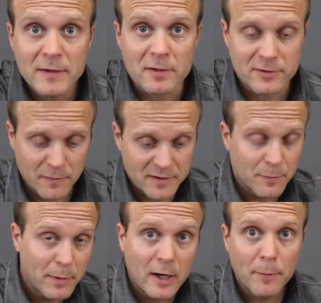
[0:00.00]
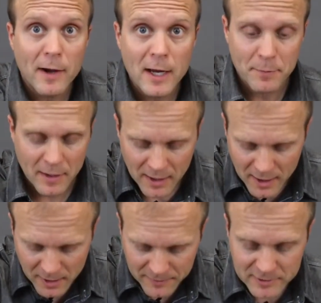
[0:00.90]
So if it's a bigger pipe,
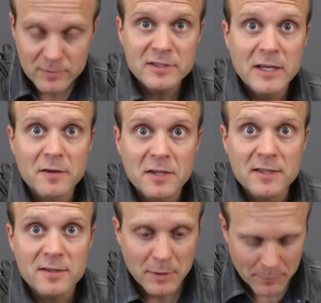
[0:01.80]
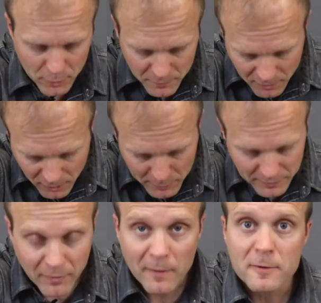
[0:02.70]
this receiver needs to be moved a little bit
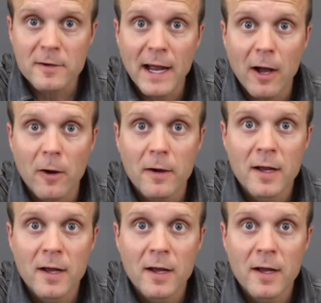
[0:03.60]
farther down